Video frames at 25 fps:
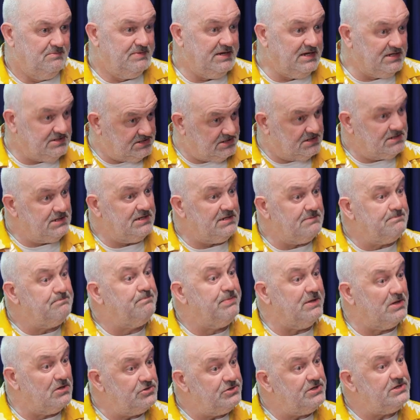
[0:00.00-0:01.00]
basically
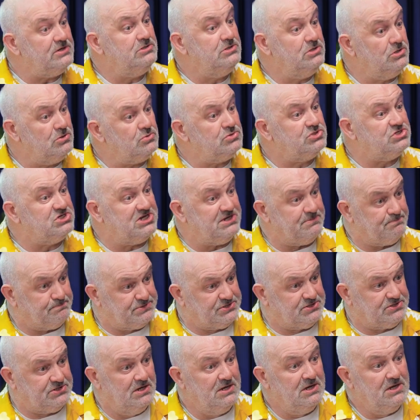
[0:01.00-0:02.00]
building new
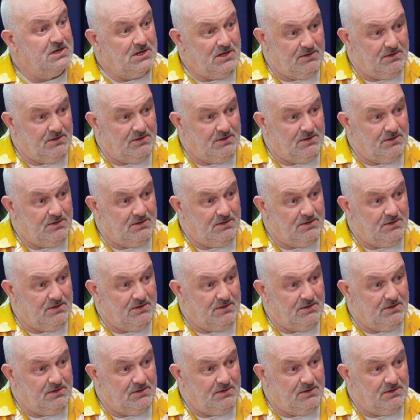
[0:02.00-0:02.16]
chips,